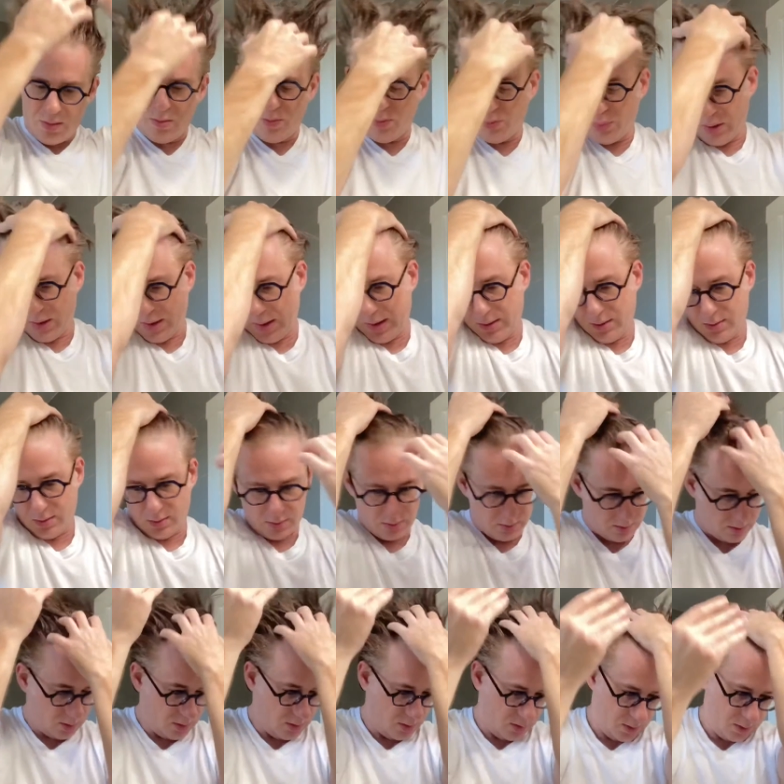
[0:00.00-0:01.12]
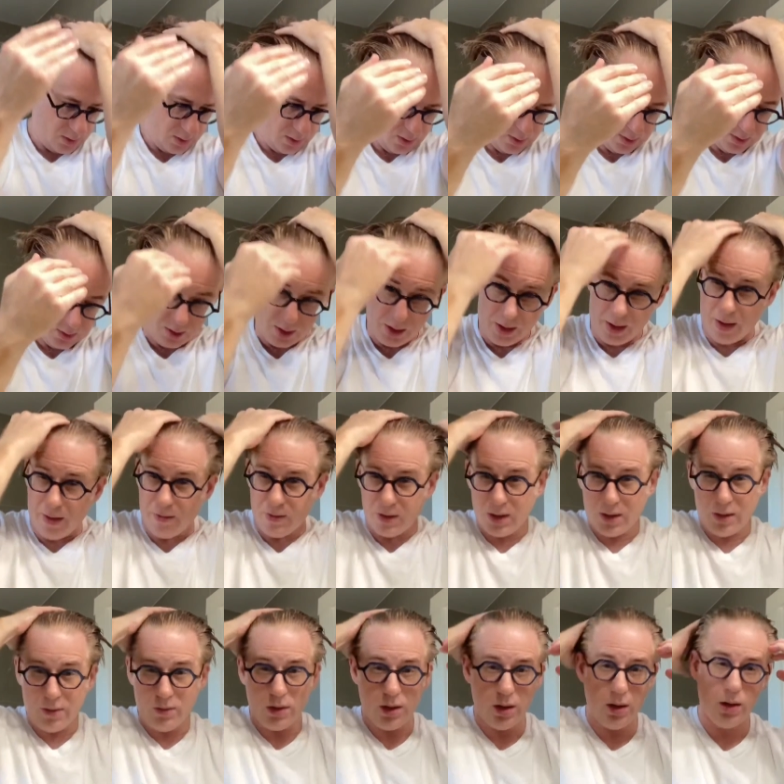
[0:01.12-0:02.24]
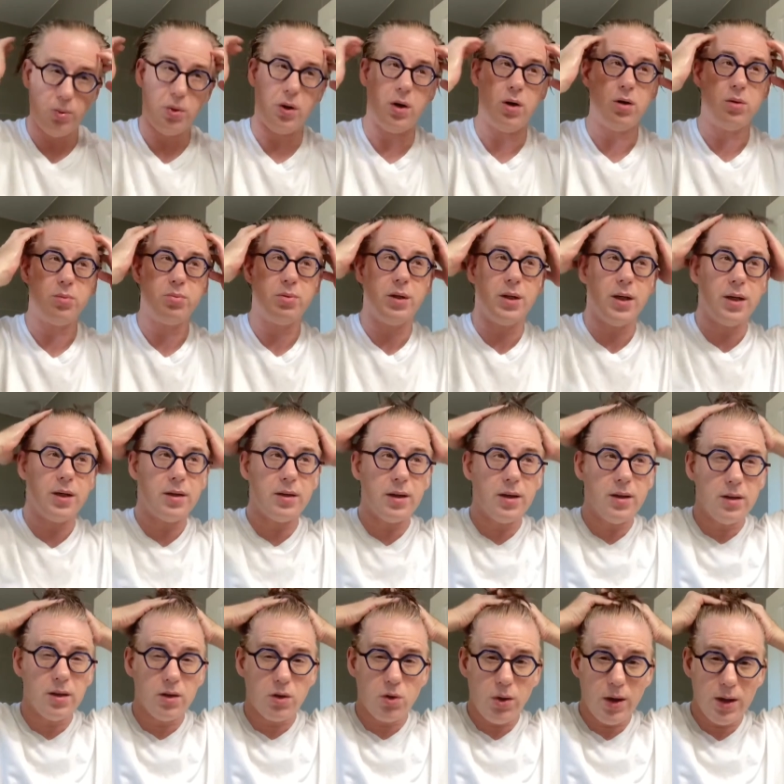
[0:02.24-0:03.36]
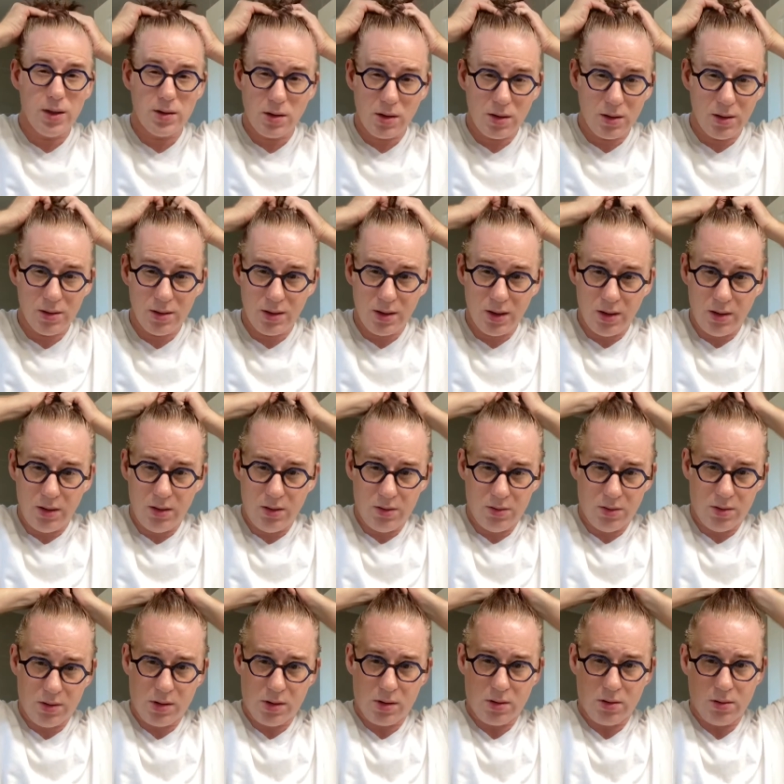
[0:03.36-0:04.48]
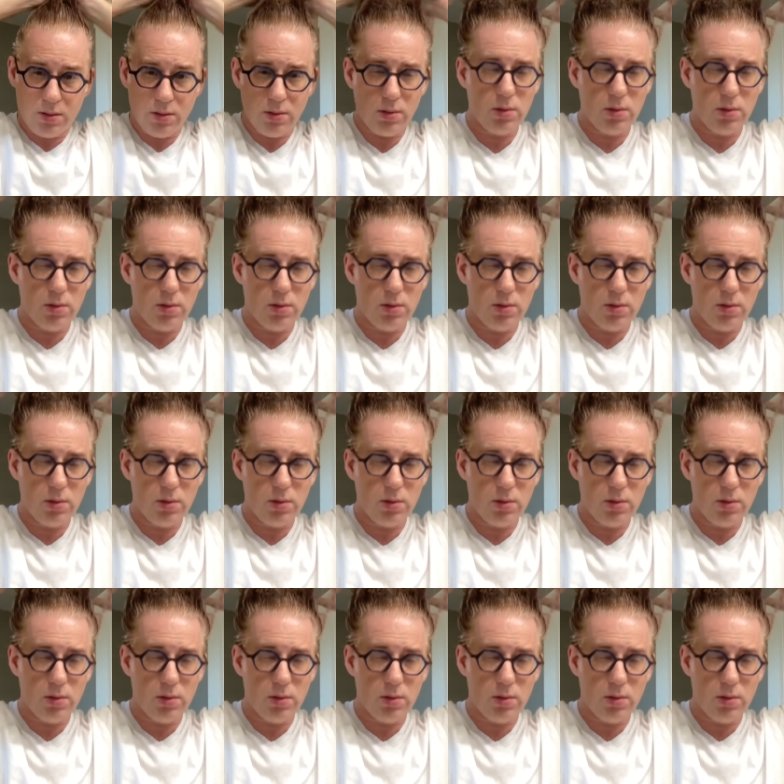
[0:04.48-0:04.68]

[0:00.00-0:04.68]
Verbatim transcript: But I haven't given up hope yet, and the quest continues.